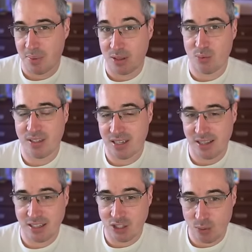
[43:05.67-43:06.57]
But the
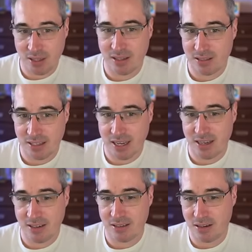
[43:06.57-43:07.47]
reason I like doing this
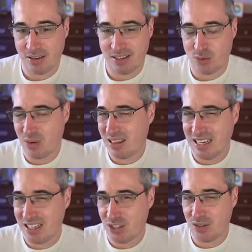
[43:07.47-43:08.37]
again is it's
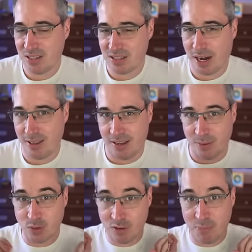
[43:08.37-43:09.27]
related to the
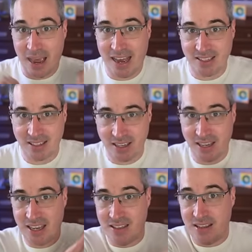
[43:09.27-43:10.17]
styling. I'm sort of
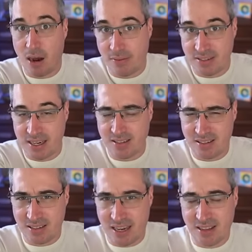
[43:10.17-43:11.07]
passing in the
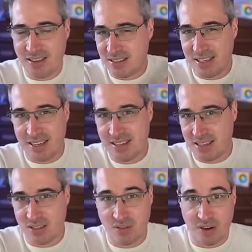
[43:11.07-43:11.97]
offsets and then the
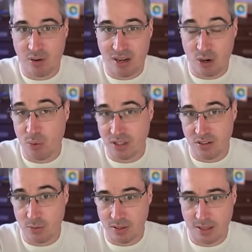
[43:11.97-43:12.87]
CSS is figuring out what
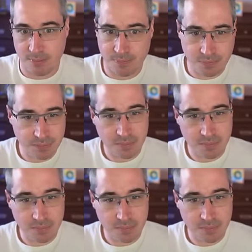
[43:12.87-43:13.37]
to do with it.